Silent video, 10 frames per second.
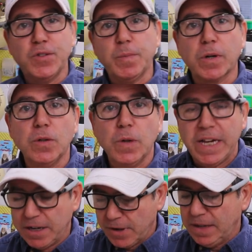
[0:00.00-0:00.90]
super glue
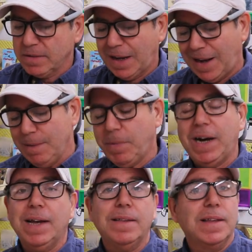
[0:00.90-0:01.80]
laying around. I
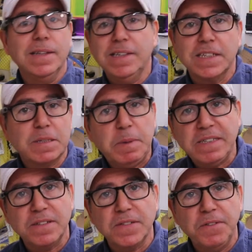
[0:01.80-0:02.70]
buy the least expensive